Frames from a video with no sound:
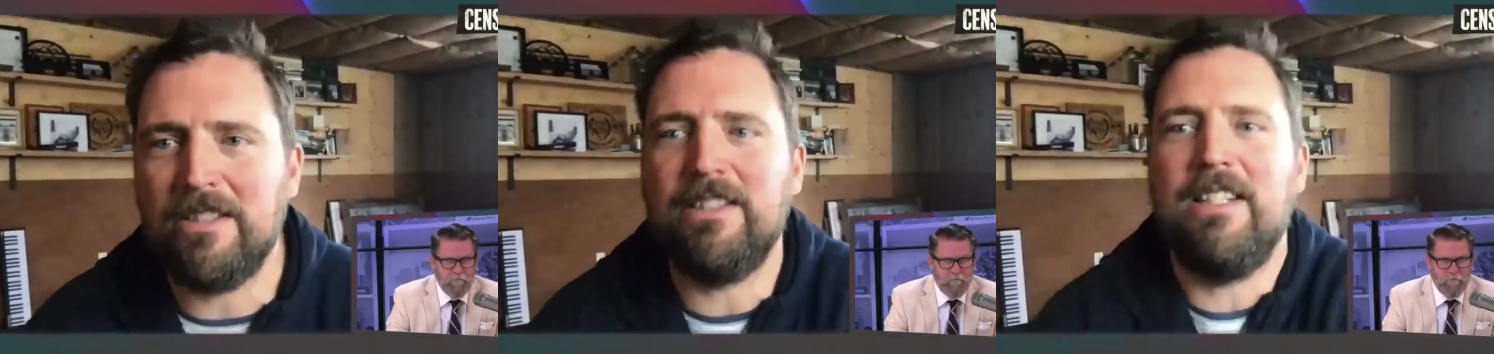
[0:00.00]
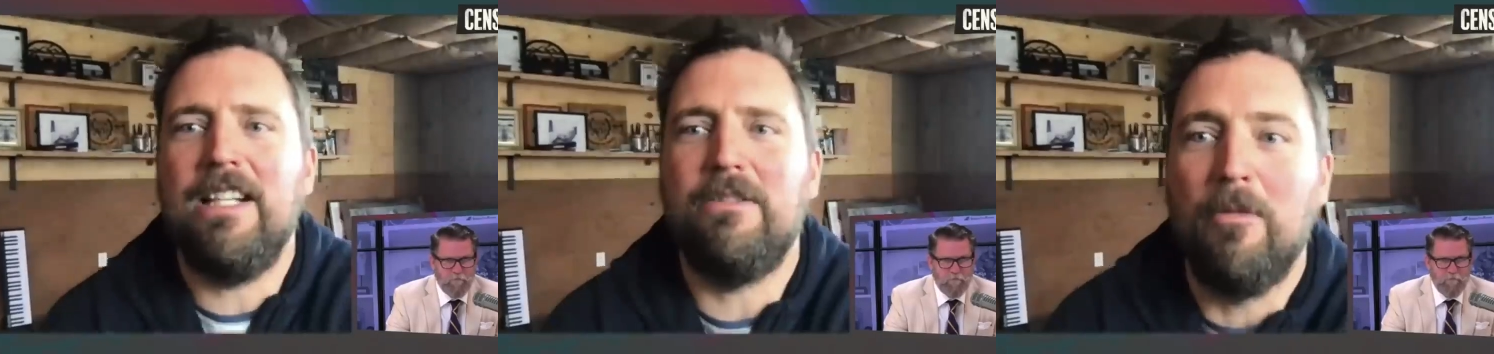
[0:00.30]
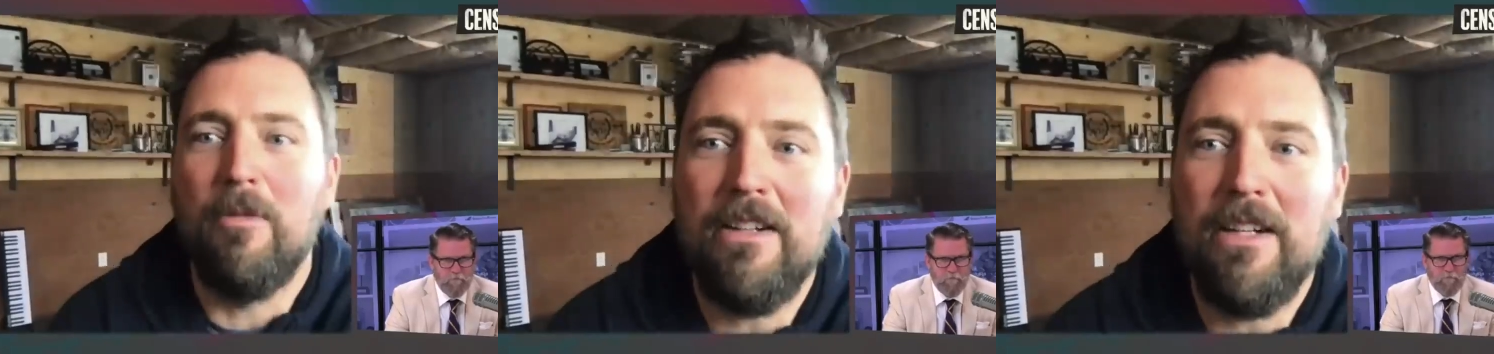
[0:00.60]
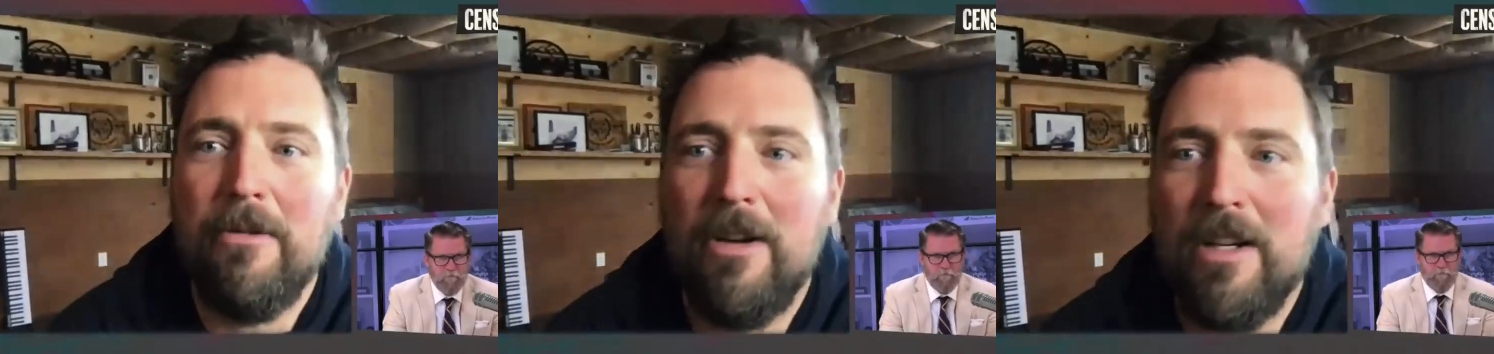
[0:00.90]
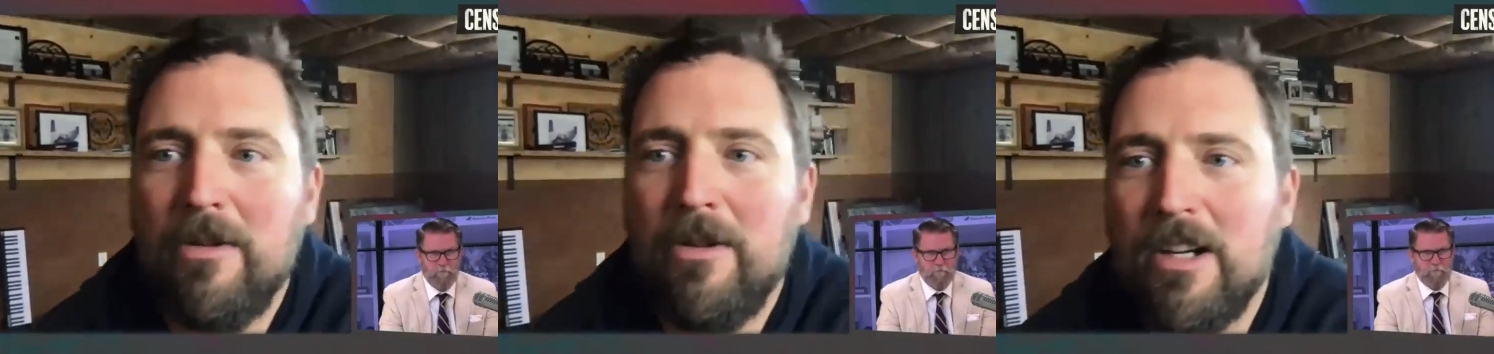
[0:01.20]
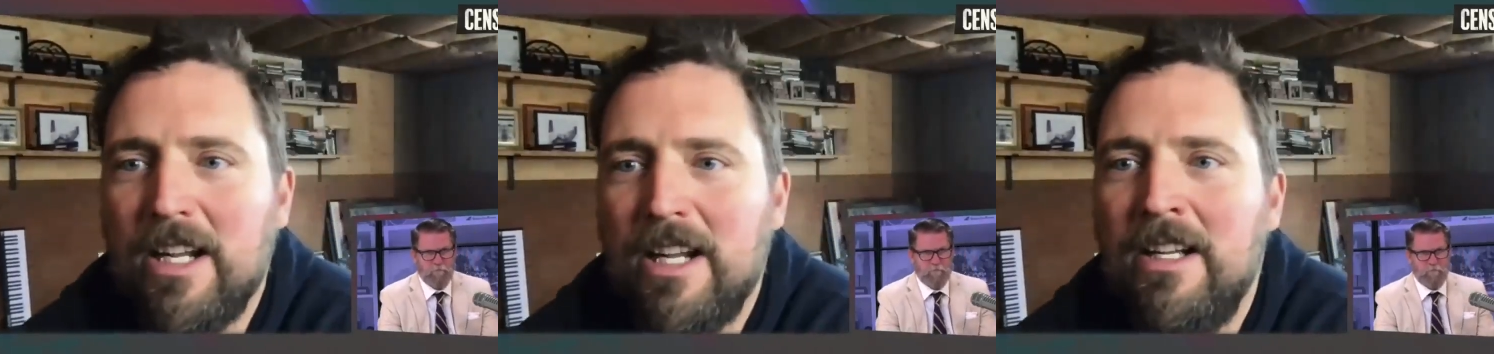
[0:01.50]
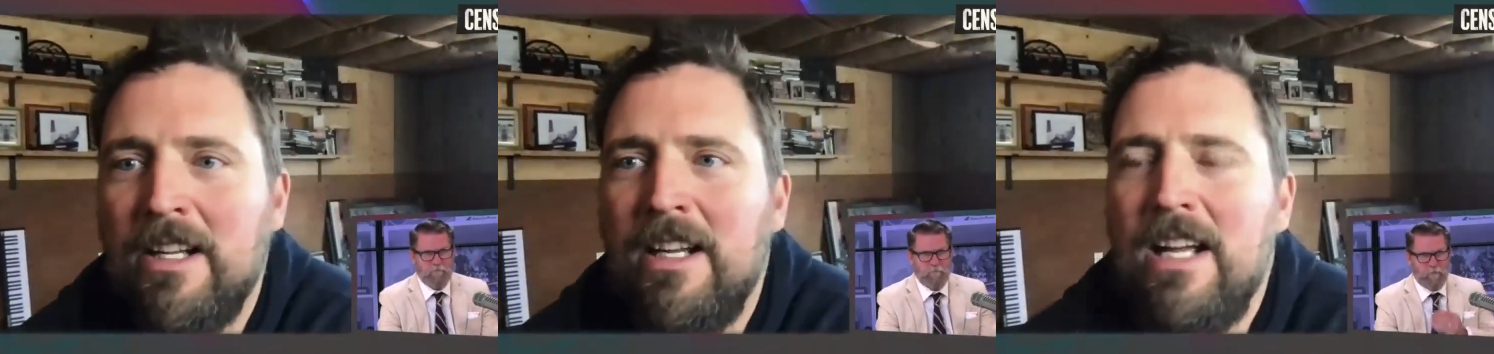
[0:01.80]
Speaker 1: It's it's really really cool
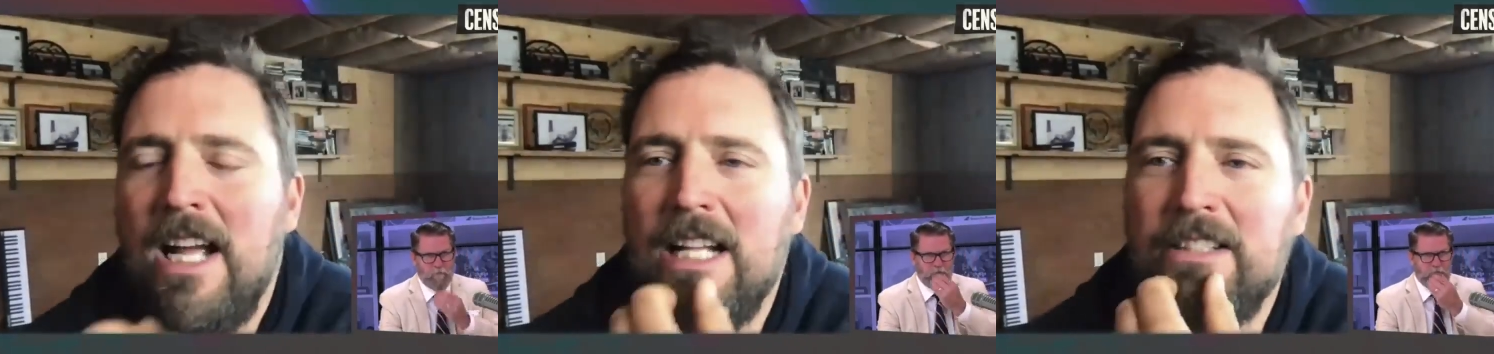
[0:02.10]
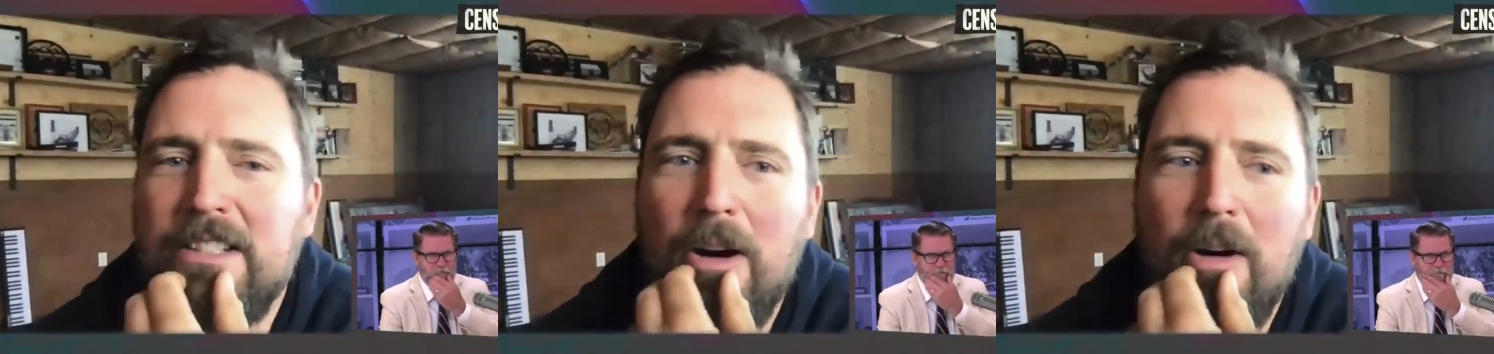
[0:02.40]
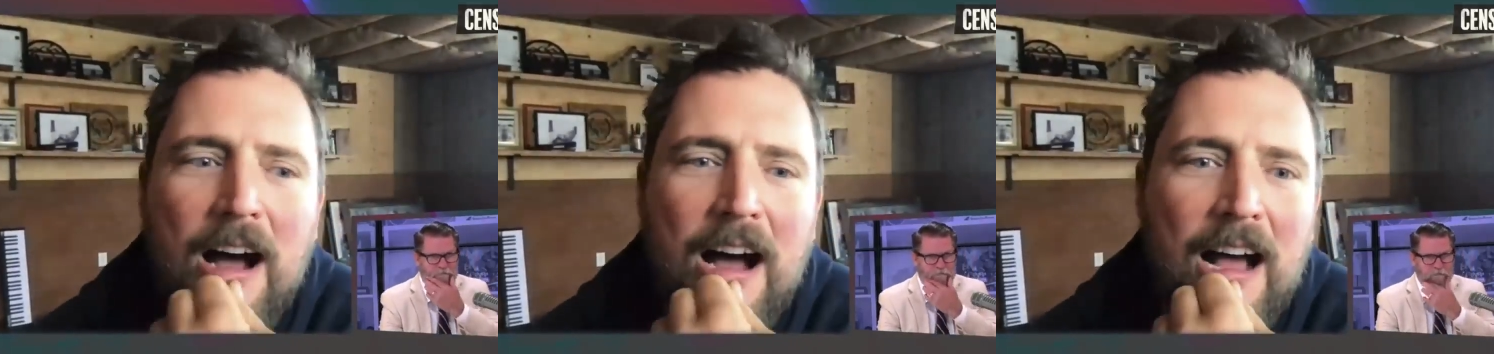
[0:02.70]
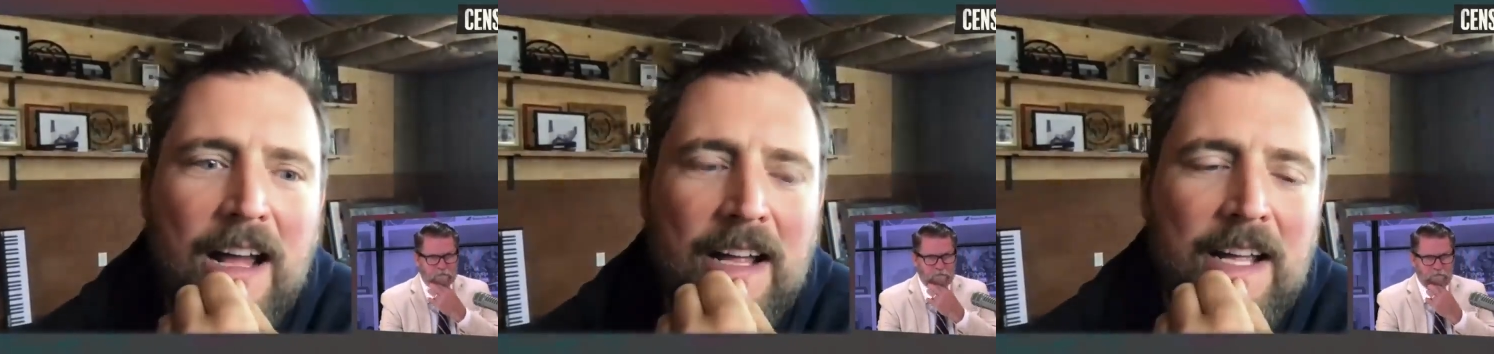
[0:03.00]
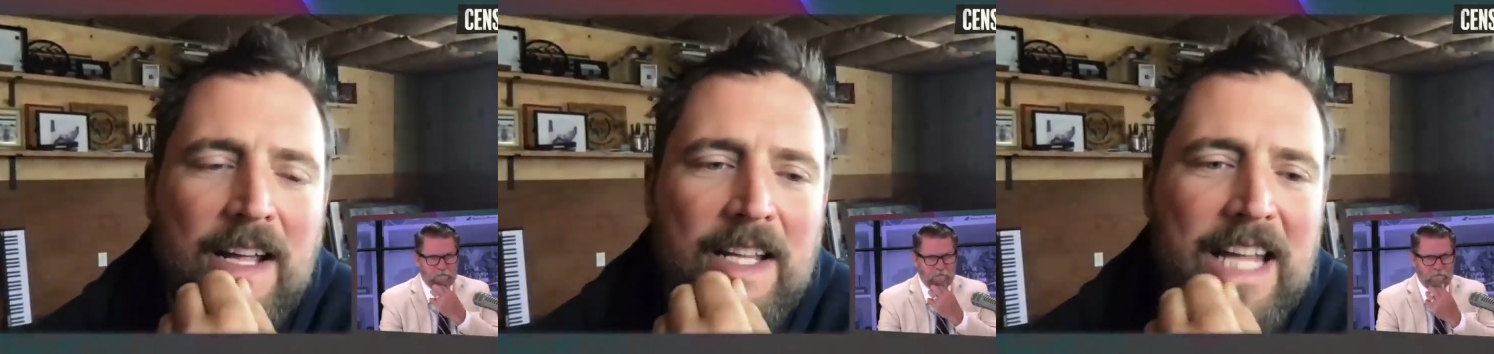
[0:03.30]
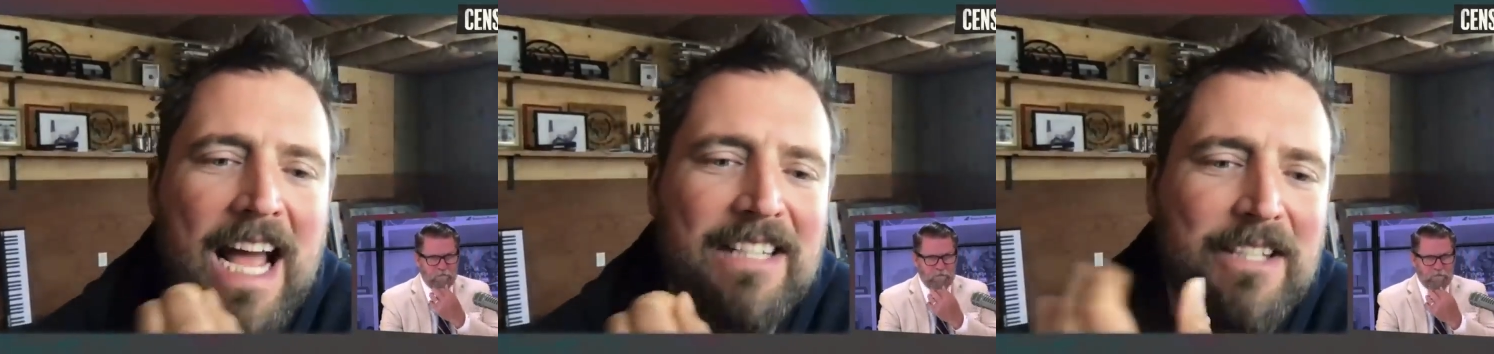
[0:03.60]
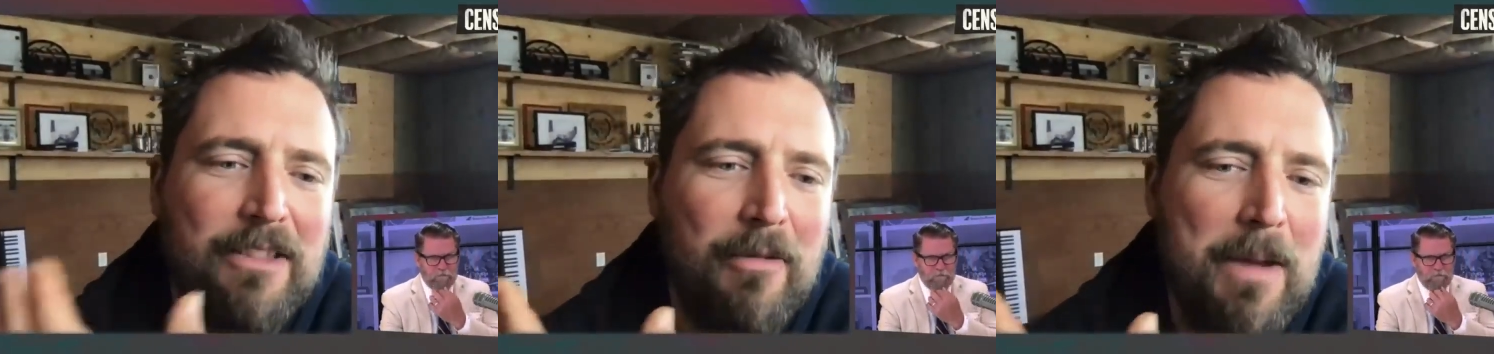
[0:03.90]
looking, and so uh, yeah,
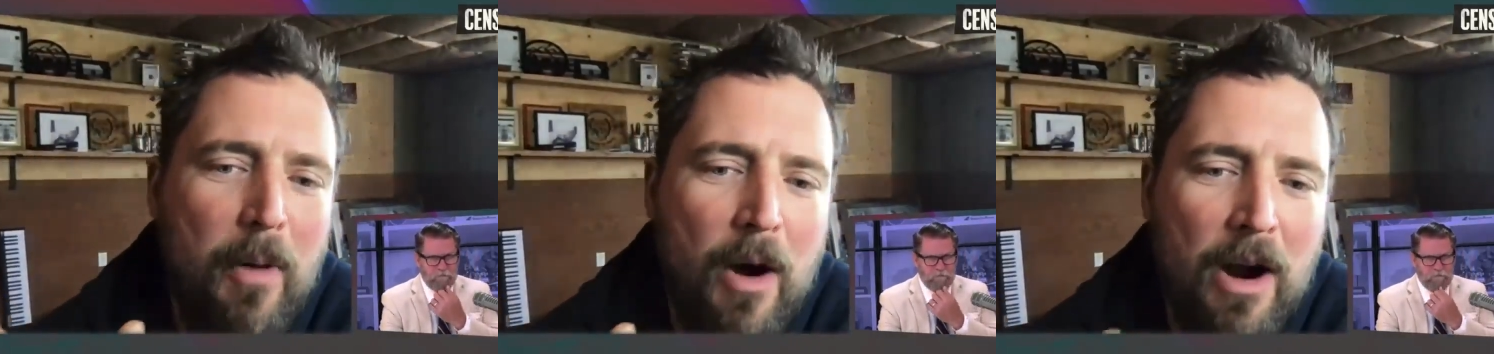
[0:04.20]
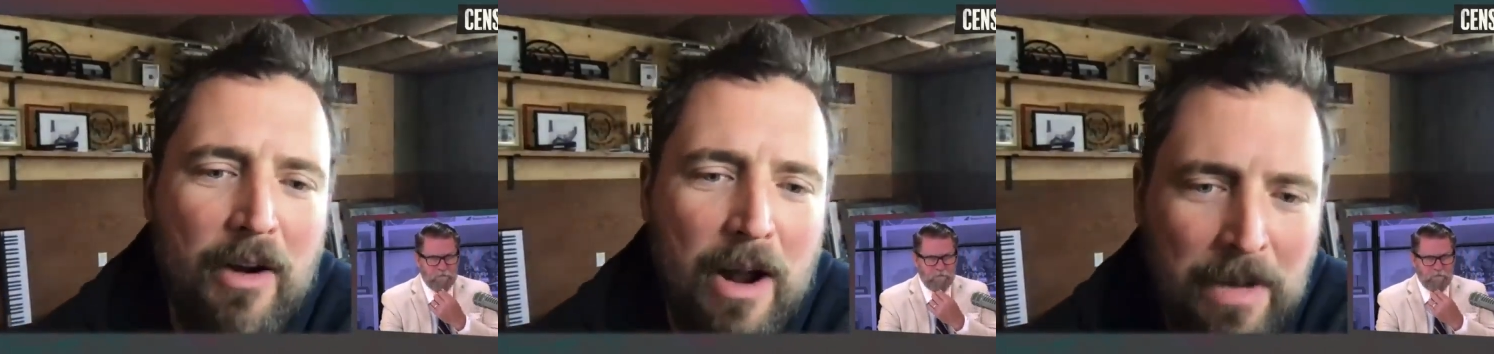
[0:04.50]
it's a three parter.